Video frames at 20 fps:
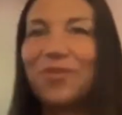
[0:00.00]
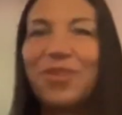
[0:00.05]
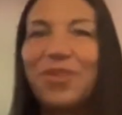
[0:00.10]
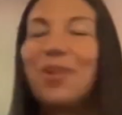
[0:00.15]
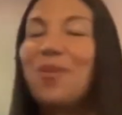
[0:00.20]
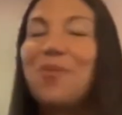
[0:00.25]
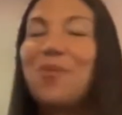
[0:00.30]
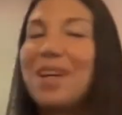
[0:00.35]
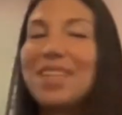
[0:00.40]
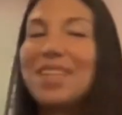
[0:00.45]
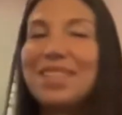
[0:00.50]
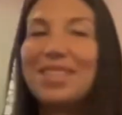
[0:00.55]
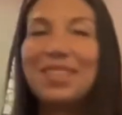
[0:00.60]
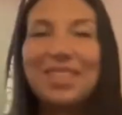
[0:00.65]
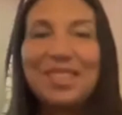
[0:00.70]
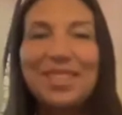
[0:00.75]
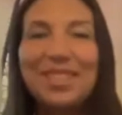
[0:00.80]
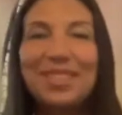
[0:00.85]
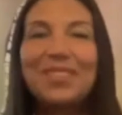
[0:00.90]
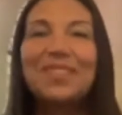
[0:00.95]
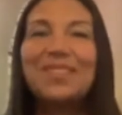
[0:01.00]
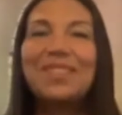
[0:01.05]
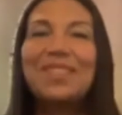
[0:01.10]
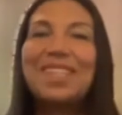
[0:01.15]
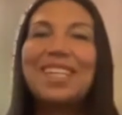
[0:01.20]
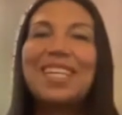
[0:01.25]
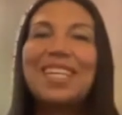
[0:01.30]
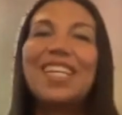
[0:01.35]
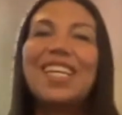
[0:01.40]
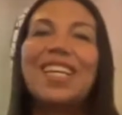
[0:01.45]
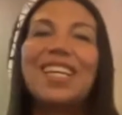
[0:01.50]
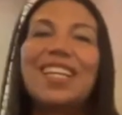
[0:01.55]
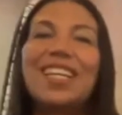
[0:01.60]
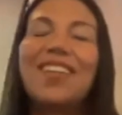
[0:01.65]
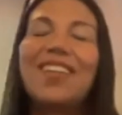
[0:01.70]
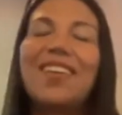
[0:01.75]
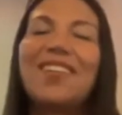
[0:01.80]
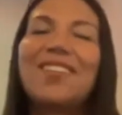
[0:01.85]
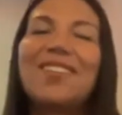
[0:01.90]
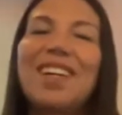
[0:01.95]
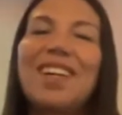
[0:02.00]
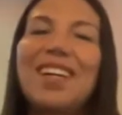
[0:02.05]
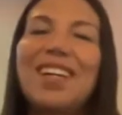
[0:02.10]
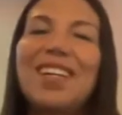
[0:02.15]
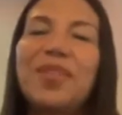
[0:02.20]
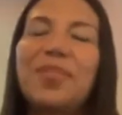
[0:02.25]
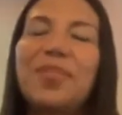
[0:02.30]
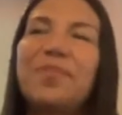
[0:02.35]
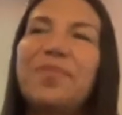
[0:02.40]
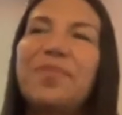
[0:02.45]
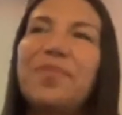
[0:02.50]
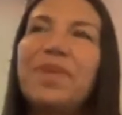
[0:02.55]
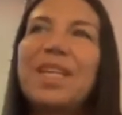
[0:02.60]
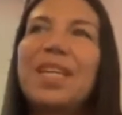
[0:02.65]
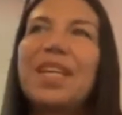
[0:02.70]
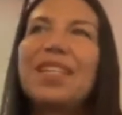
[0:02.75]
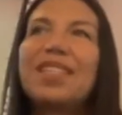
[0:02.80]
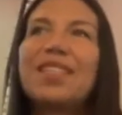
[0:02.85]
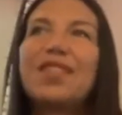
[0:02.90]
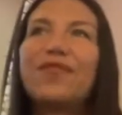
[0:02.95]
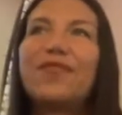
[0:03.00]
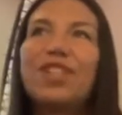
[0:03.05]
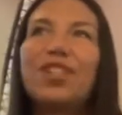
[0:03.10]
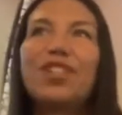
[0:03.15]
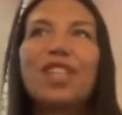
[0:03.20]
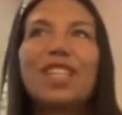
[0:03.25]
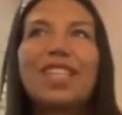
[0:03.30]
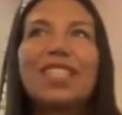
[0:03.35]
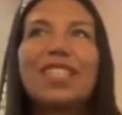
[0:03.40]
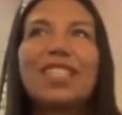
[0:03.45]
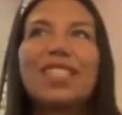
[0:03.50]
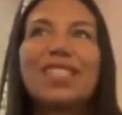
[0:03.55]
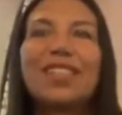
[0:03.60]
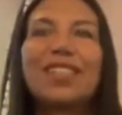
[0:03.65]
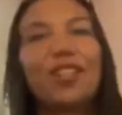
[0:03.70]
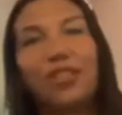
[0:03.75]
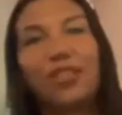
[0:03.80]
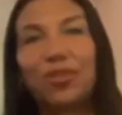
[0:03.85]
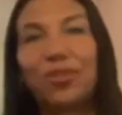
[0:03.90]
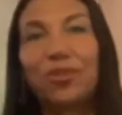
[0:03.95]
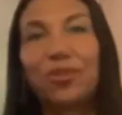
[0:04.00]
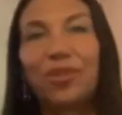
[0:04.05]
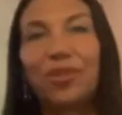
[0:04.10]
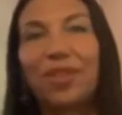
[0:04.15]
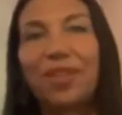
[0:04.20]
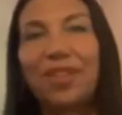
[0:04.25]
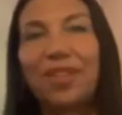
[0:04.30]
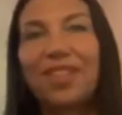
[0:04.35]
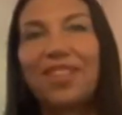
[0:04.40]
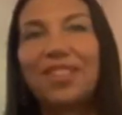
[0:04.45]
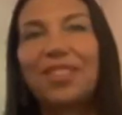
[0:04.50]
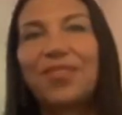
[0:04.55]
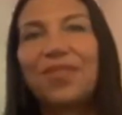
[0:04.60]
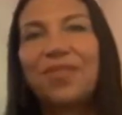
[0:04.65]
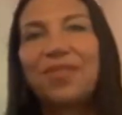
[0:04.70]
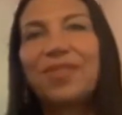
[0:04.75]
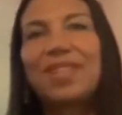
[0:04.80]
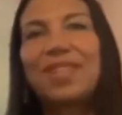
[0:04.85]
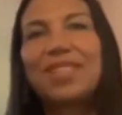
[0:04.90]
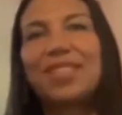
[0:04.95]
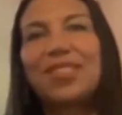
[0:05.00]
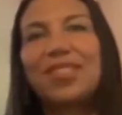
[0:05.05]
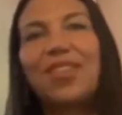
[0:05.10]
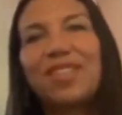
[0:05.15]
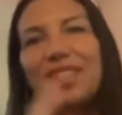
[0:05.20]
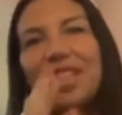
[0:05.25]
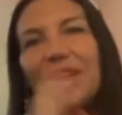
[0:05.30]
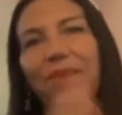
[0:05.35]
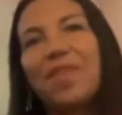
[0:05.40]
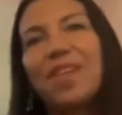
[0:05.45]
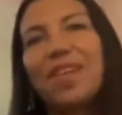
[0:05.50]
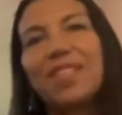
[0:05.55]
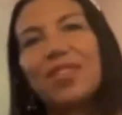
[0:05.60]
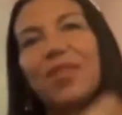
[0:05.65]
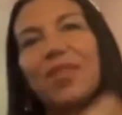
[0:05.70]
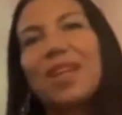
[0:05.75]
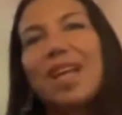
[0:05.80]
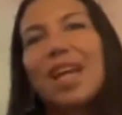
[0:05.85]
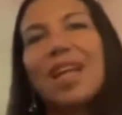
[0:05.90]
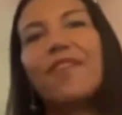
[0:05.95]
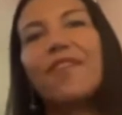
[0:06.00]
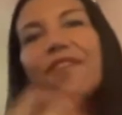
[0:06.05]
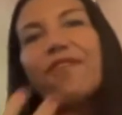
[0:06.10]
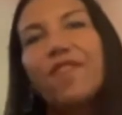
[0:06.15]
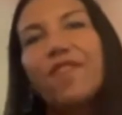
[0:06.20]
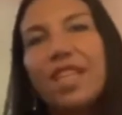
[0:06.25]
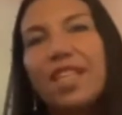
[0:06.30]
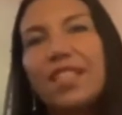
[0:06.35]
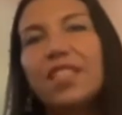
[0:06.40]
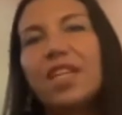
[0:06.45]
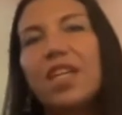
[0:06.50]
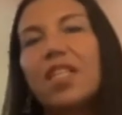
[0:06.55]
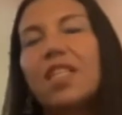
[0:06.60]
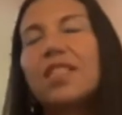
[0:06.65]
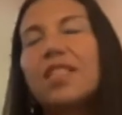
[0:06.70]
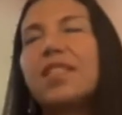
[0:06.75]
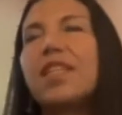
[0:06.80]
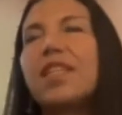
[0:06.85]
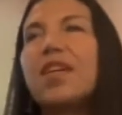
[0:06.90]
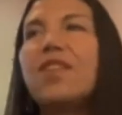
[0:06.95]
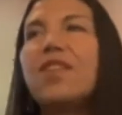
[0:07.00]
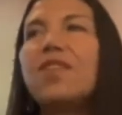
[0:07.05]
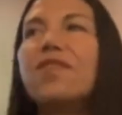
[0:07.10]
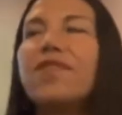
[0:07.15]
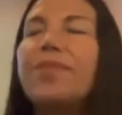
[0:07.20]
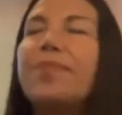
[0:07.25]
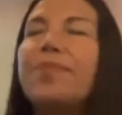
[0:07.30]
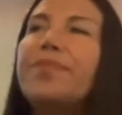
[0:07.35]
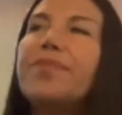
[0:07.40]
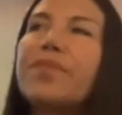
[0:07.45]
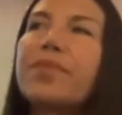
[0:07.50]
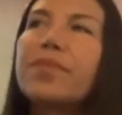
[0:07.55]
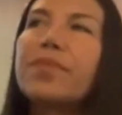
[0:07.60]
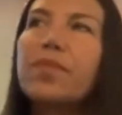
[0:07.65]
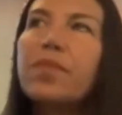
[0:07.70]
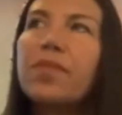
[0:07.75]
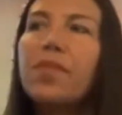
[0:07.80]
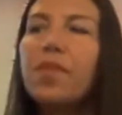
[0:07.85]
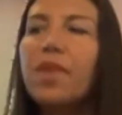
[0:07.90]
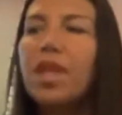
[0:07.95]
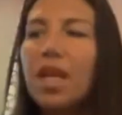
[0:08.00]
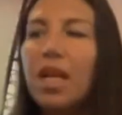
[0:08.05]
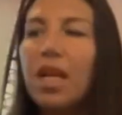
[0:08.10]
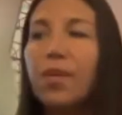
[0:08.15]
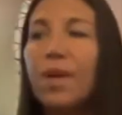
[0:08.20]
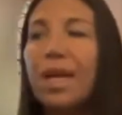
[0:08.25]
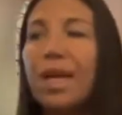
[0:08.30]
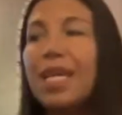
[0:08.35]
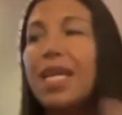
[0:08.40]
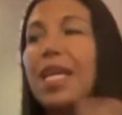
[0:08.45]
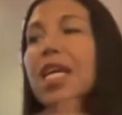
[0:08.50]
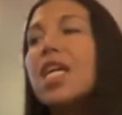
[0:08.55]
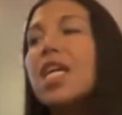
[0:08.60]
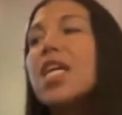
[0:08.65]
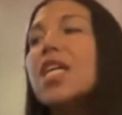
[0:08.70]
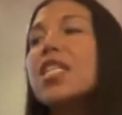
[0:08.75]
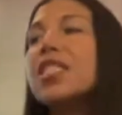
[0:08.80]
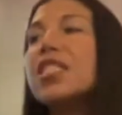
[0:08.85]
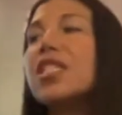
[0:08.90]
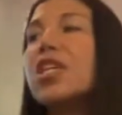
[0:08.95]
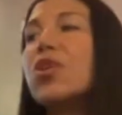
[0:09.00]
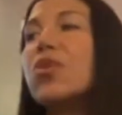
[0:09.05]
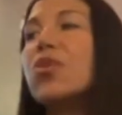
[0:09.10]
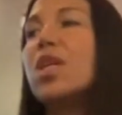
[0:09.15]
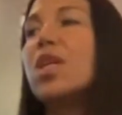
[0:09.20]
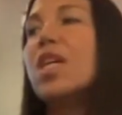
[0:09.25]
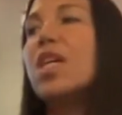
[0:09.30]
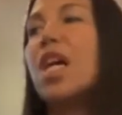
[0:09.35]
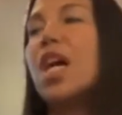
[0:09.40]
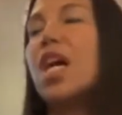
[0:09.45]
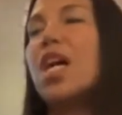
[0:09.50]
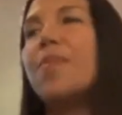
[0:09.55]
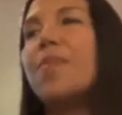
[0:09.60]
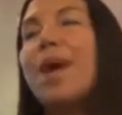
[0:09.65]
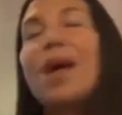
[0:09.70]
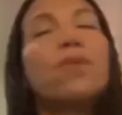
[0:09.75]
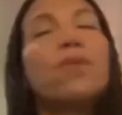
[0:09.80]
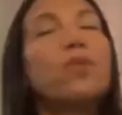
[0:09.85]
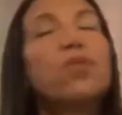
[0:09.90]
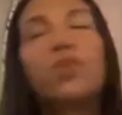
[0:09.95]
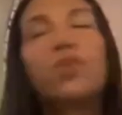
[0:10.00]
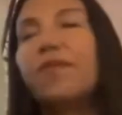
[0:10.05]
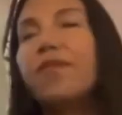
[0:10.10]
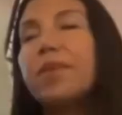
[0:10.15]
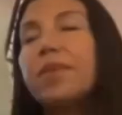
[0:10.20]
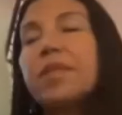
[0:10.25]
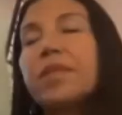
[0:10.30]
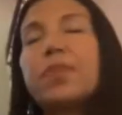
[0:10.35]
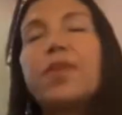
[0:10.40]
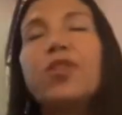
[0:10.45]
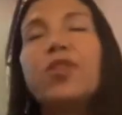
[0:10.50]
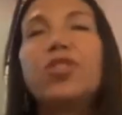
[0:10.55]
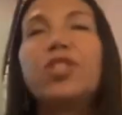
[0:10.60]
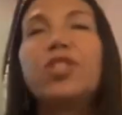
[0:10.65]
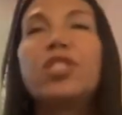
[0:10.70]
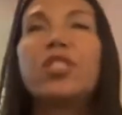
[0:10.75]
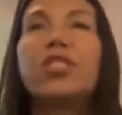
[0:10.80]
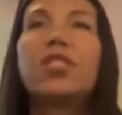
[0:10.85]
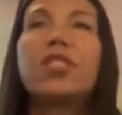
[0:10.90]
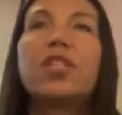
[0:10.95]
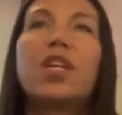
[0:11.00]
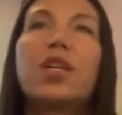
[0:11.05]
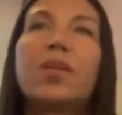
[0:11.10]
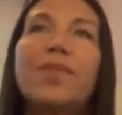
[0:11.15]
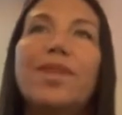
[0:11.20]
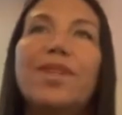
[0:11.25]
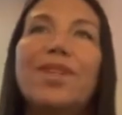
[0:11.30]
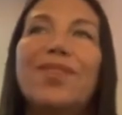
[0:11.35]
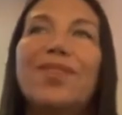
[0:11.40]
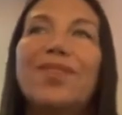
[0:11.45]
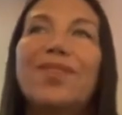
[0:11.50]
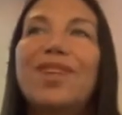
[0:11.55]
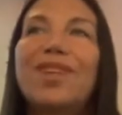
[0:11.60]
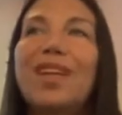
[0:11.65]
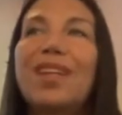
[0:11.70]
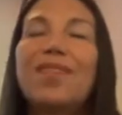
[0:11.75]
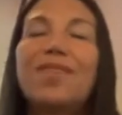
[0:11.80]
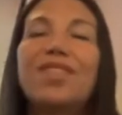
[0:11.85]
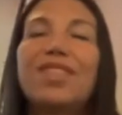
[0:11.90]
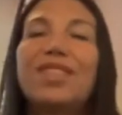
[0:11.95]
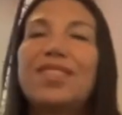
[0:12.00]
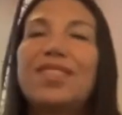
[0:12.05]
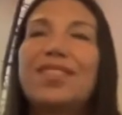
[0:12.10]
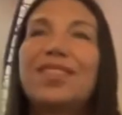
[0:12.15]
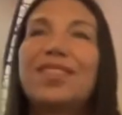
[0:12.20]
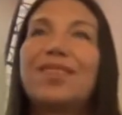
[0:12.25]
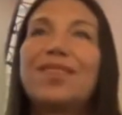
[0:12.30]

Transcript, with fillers: you don't want to do you know um, because fear is untruth so it's all the same thing so it kind of feeds on itself anyway so um, i wrote twin flames exposed just um, you know to kind of just